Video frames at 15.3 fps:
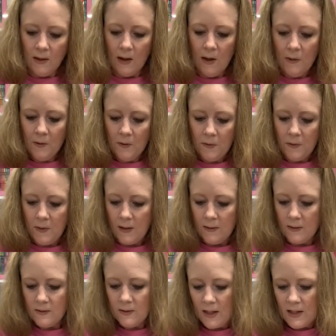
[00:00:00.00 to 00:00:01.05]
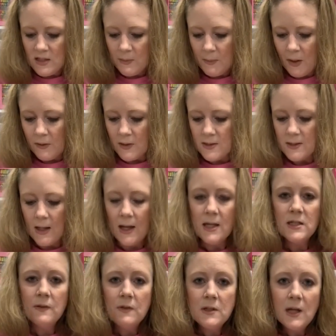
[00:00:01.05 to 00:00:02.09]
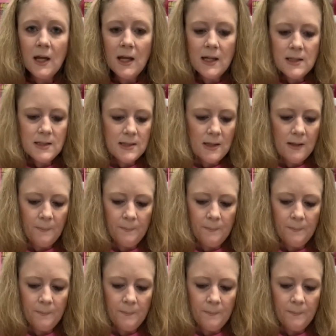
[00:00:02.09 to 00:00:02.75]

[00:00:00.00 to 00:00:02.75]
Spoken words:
other thing that's nice about the size of the dies,